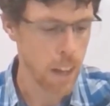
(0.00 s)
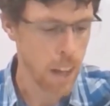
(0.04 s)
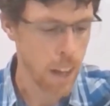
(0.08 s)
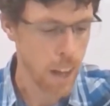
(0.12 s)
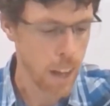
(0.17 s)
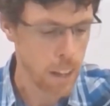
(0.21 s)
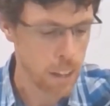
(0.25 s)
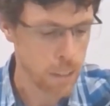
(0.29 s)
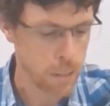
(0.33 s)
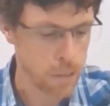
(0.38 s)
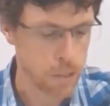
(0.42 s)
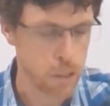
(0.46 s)

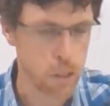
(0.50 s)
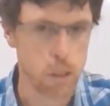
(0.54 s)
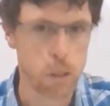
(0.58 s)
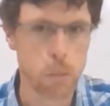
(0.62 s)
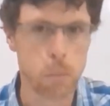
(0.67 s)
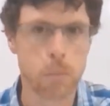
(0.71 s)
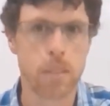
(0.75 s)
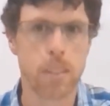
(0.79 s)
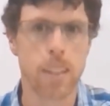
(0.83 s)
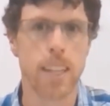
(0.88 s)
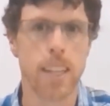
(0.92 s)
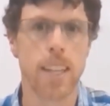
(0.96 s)
and it
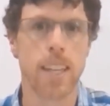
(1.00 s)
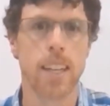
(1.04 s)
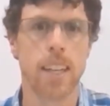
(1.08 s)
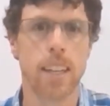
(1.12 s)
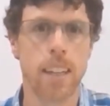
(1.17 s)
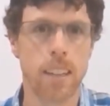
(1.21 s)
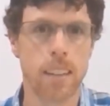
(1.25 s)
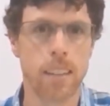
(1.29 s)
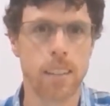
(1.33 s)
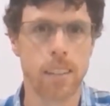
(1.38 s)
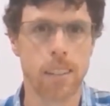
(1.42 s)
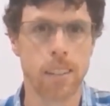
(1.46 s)
forms
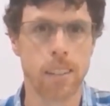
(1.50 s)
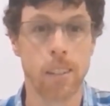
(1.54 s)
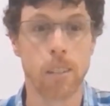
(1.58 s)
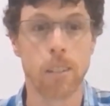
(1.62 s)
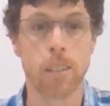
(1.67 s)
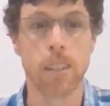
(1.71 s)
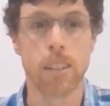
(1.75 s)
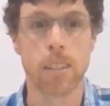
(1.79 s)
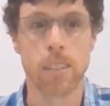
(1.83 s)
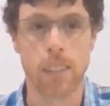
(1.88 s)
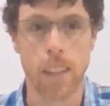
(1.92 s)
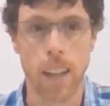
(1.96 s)

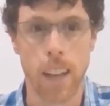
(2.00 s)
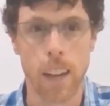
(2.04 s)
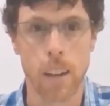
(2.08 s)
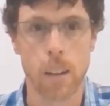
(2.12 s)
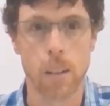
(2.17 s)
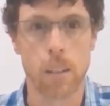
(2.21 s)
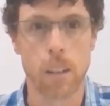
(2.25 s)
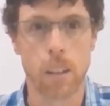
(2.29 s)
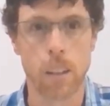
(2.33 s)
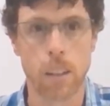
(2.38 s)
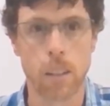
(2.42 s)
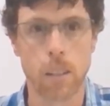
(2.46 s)
ethanol as the
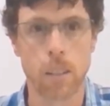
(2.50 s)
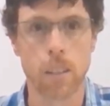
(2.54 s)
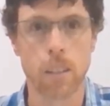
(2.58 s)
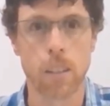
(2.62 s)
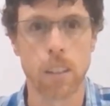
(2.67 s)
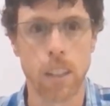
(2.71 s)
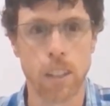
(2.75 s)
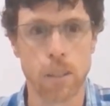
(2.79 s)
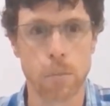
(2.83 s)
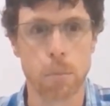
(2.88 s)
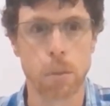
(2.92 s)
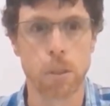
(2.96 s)
alcohol
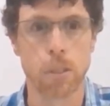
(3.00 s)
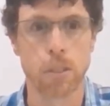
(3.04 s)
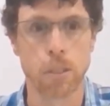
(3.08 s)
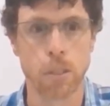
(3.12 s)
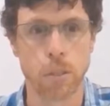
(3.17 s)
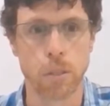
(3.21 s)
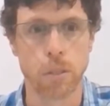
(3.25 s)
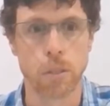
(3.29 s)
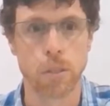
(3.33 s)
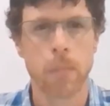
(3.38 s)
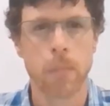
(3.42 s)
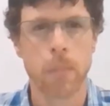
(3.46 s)
that's
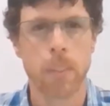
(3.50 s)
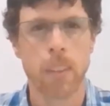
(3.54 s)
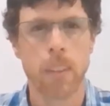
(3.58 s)
produced.